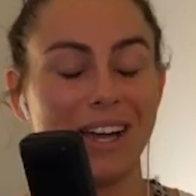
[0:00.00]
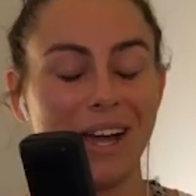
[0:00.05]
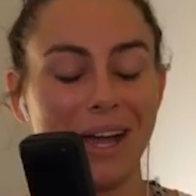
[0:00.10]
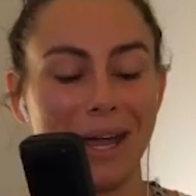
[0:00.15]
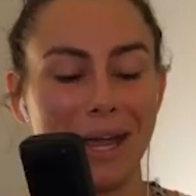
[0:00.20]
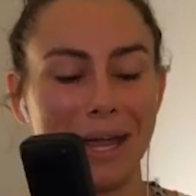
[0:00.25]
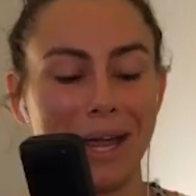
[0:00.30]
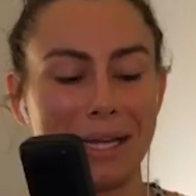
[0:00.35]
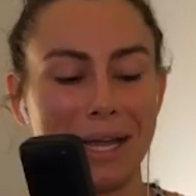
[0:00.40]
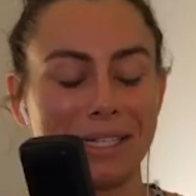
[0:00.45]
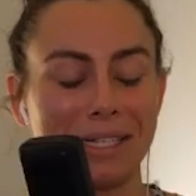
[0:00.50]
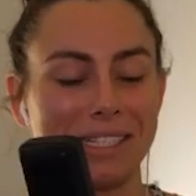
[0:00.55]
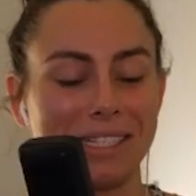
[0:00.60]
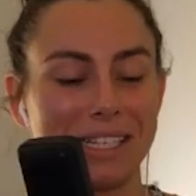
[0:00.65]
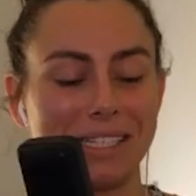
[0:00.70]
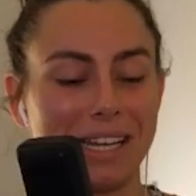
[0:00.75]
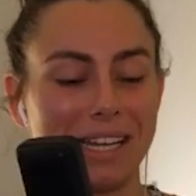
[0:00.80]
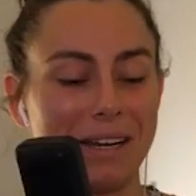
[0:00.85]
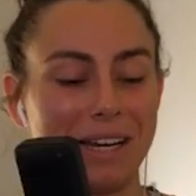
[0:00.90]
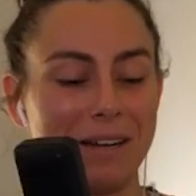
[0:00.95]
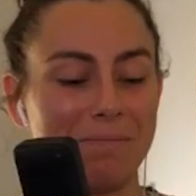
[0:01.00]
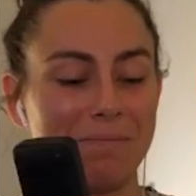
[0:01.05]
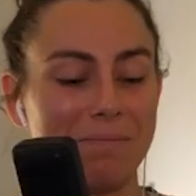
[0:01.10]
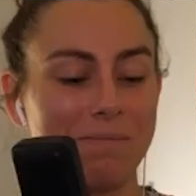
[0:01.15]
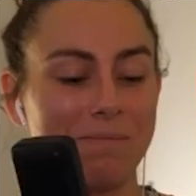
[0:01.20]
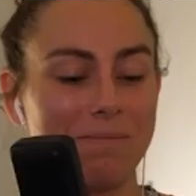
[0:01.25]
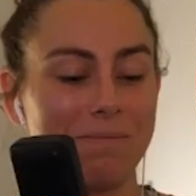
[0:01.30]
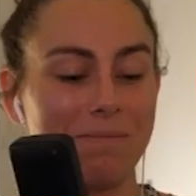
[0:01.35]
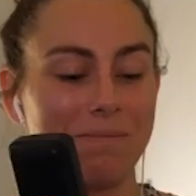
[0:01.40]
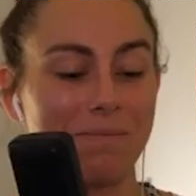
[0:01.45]
And
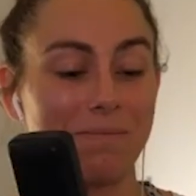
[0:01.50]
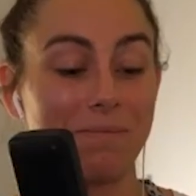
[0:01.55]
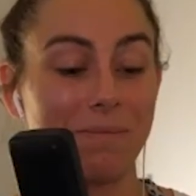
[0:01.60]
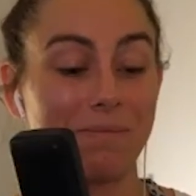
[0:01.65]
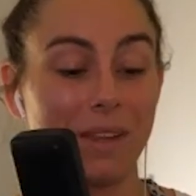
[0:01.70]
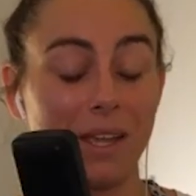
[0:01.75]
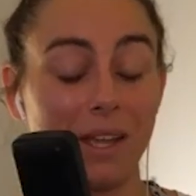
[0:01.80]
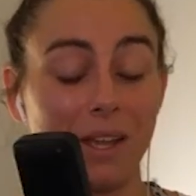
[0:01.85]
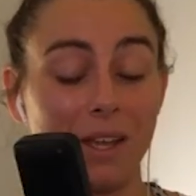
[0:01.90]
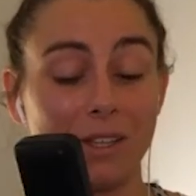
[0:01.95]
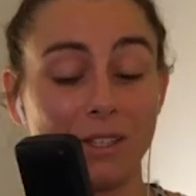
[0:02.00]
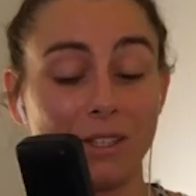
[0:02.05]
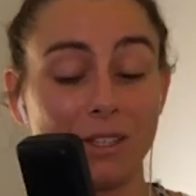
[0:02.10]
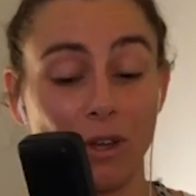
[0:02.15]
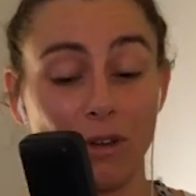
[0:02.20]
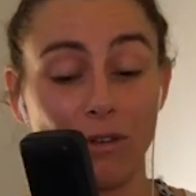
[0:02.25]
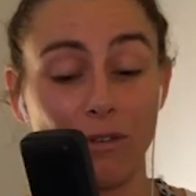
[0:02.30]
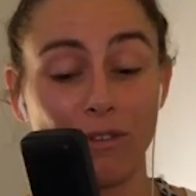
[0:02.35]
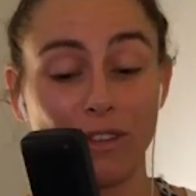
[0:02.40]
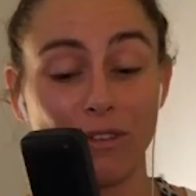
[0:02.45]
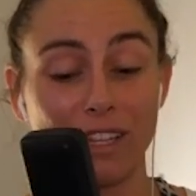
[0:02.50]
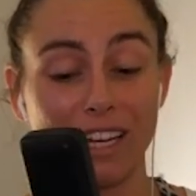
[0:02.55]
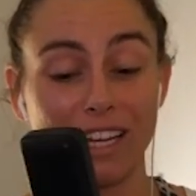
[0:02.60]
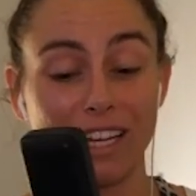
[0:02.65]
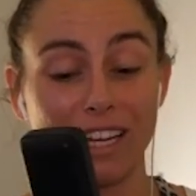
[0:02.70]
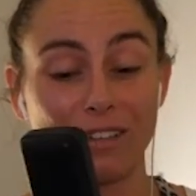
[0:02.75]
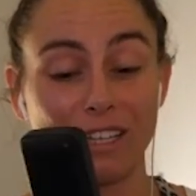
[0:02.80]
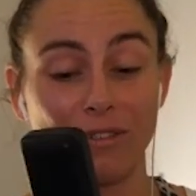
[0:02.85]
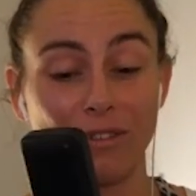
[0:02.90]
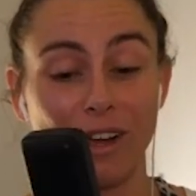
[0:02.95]
um, so for the
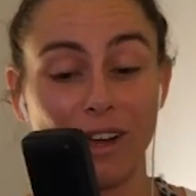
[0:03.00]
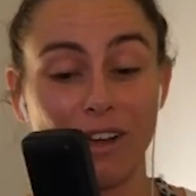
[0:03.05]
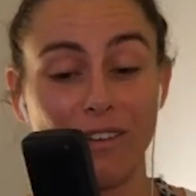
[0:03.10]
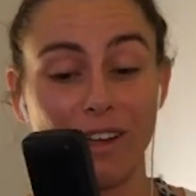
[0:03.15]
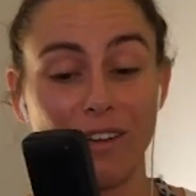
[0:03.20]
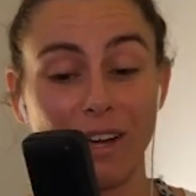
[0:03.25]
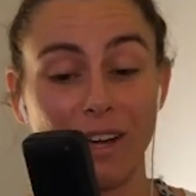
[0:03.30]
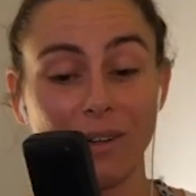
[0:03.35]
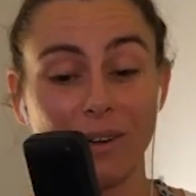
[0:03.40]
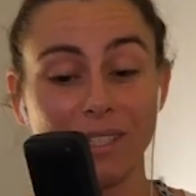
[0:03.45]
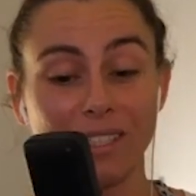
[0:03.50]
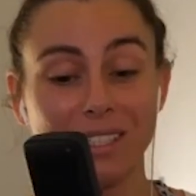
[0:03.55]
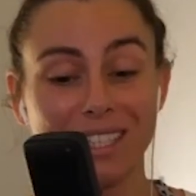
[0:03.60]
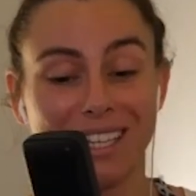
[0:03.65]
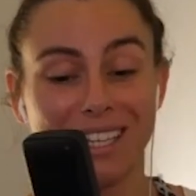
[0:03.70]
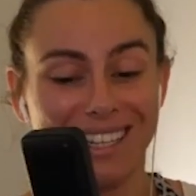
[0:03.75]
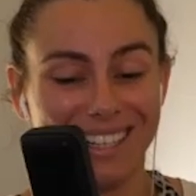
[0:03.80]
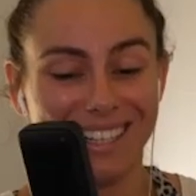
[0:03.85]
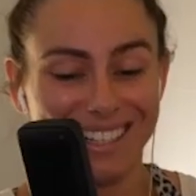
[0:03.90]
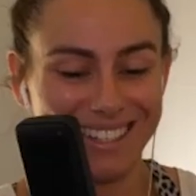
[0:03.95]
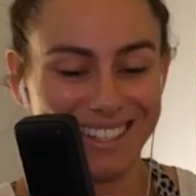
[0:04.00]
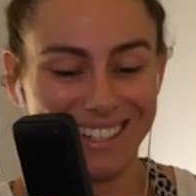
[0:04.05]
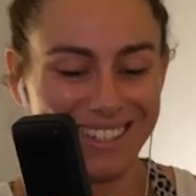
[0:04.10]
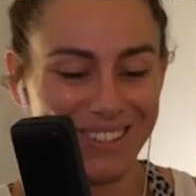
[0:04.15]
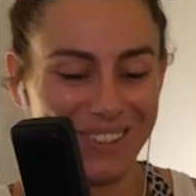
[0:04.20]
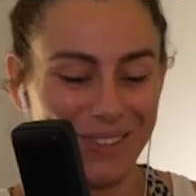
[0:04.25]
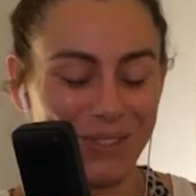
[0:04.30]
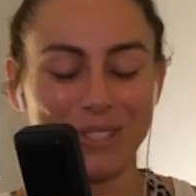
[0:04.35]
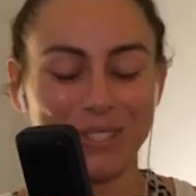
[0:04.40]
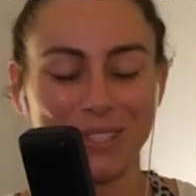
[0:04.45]
next five hours
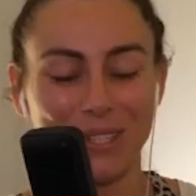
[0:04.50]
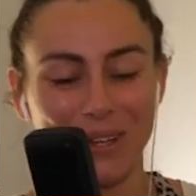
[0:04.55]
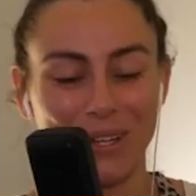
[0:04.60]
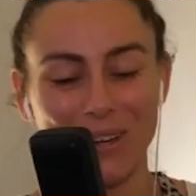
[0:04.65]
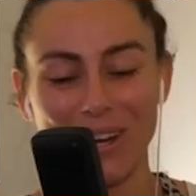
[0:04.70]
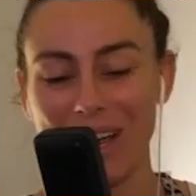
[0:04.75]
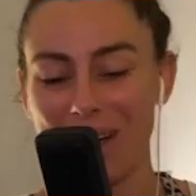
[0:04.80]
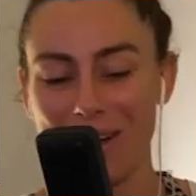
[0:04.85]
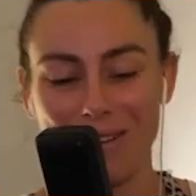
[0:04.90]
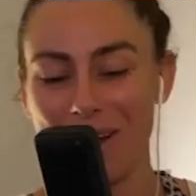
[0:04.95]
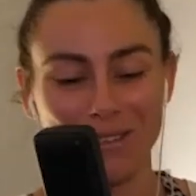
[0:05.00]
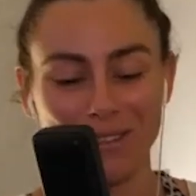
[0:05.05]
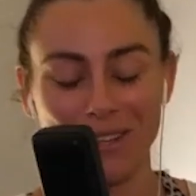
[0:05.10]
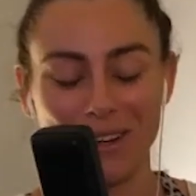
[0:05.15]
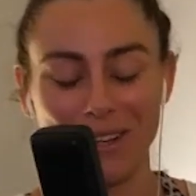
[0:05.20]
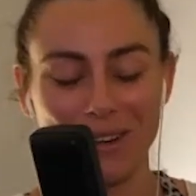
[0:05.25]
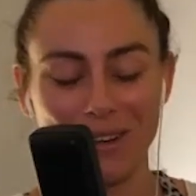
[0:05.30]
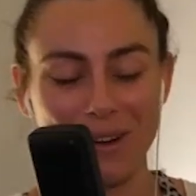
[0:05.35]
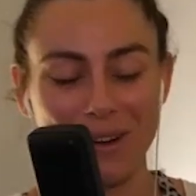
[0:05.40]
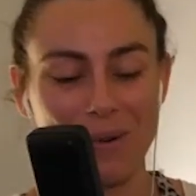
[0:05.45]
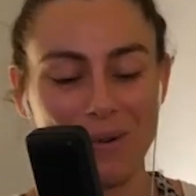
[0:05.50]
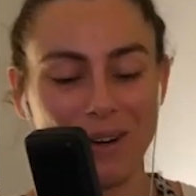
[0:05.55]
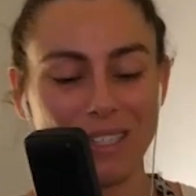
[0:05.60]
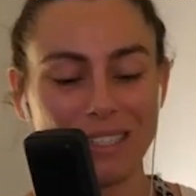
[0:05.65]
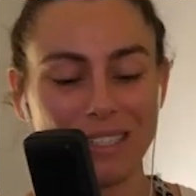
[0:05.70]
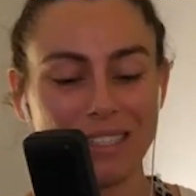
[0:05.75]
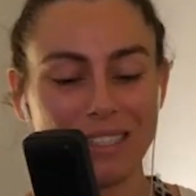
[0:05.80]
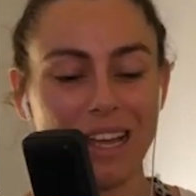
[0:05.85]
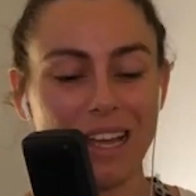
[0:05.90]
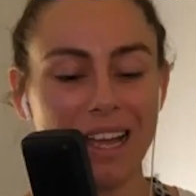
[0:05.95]
or so, however long it
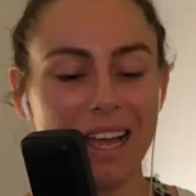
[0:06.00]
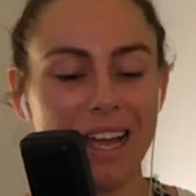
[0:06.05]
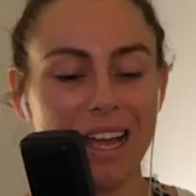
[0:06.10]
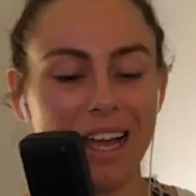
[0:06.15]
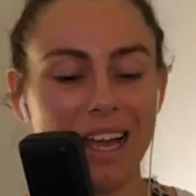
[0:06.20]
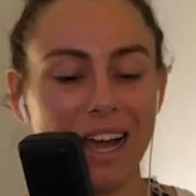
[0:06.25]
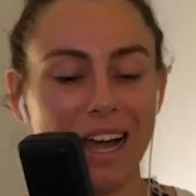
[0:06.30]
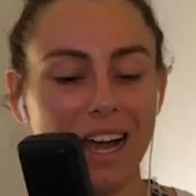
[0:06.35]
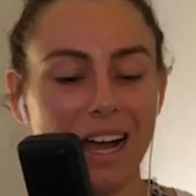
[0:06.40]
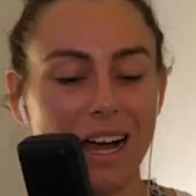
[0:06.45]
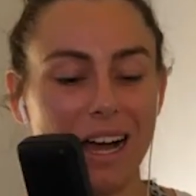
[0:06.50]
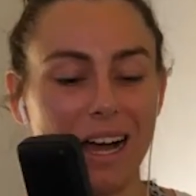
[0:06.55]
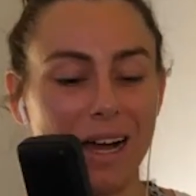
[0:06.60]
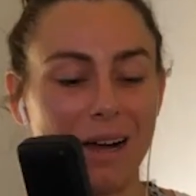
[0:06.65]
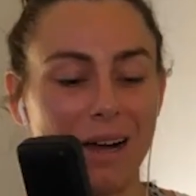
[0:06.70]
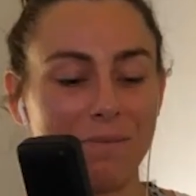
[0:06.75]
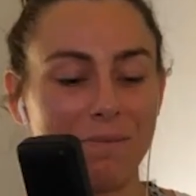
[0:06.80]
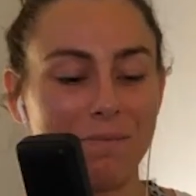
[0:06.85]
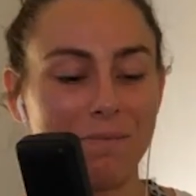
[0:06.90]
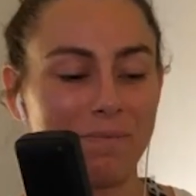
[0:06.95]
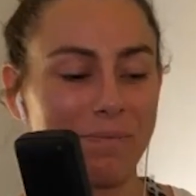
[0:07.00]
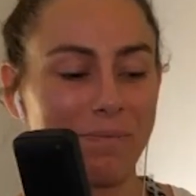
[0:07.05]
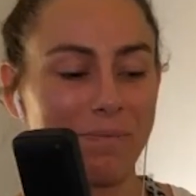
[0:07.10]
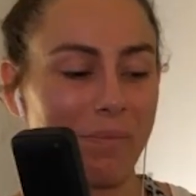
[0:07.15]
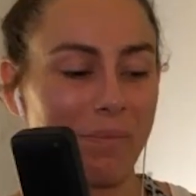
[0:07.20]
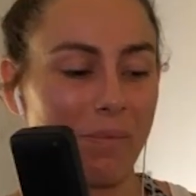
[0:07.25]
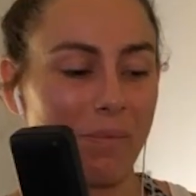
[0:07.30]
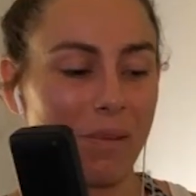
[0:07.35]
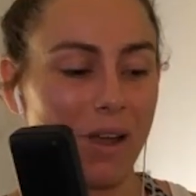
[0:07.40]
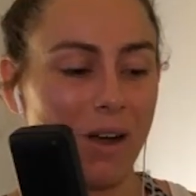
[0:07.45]
was, um,
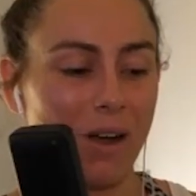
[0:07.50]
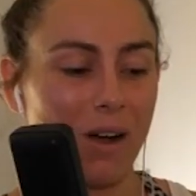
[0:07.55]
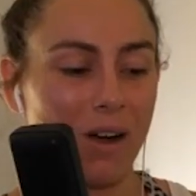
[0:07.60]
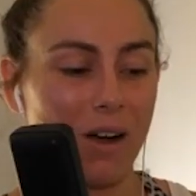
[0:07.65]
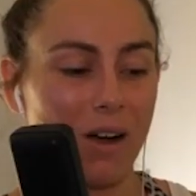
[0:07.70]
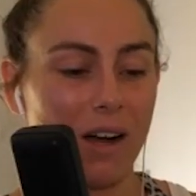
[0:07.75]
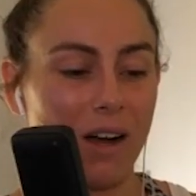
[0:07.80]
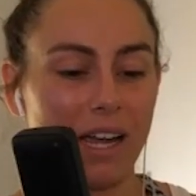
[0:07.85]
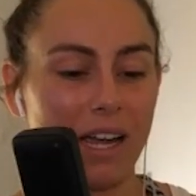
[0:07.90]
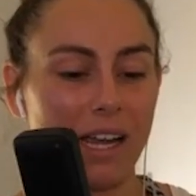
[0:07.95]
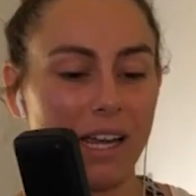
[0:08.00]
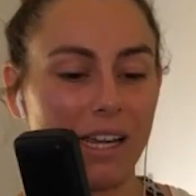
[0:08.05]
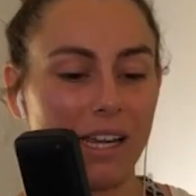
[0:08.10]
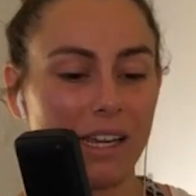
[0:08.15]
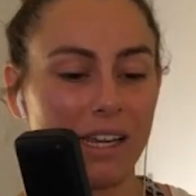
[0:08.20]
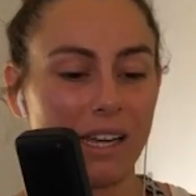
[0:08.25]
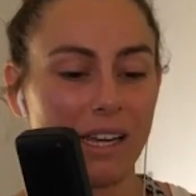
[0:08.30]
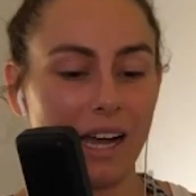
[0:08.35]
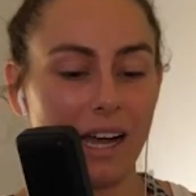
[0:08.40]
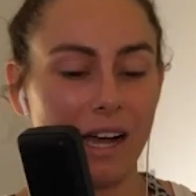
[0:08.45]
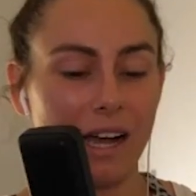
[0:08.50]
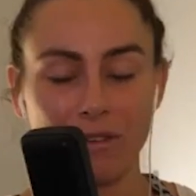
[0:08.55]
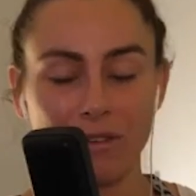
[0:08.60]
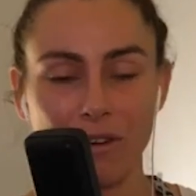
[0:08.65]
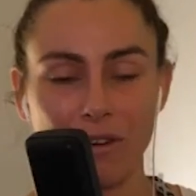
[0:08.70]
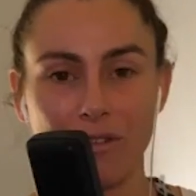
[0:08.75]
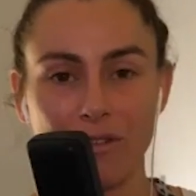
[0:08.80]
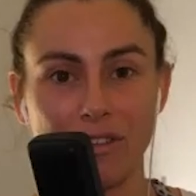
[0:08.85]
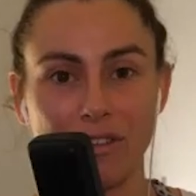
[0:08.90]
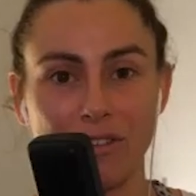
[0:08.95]
I, after
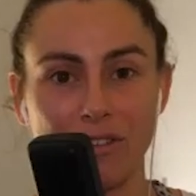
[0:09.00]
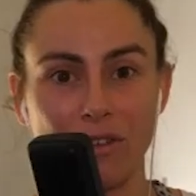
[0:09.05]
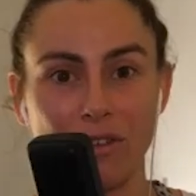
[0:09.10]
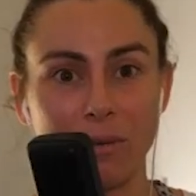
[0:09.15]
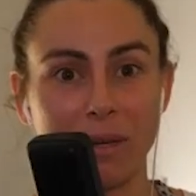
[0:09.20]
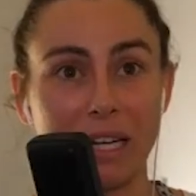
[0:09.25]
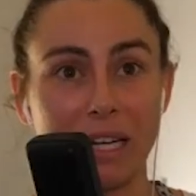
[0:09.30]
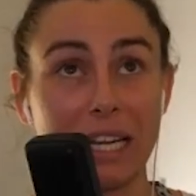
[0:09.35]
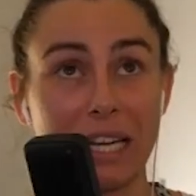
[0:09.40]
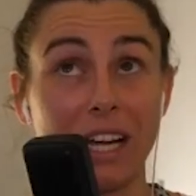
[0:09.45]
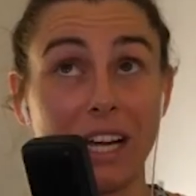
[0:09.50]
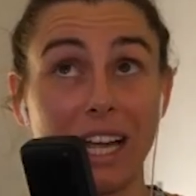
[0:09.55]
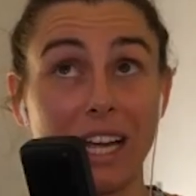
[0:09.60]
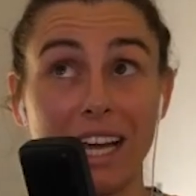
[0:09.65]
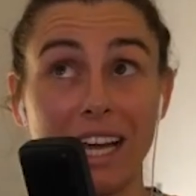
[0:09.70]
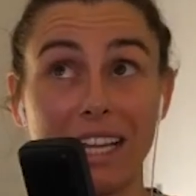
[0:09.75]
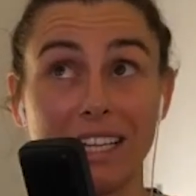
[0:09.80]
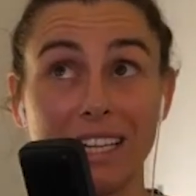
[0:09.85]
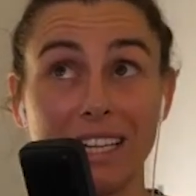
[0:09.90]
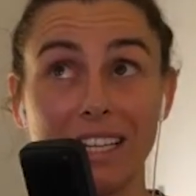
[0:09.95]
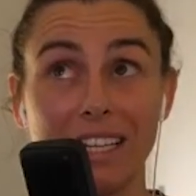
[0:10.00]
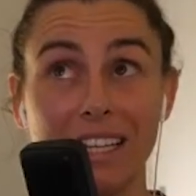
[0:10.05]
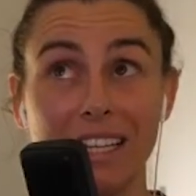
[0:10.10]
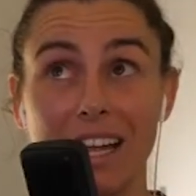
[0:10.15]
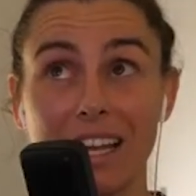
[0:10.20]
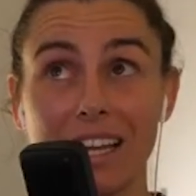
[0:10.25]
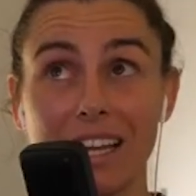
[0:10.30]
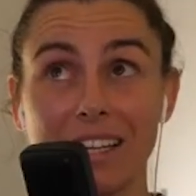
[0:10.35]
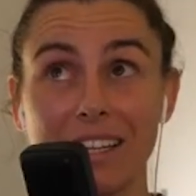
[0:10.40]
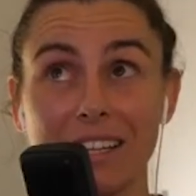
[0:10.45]
I finished vomiting, I had
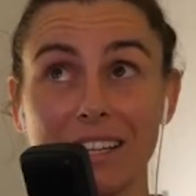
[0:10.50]
like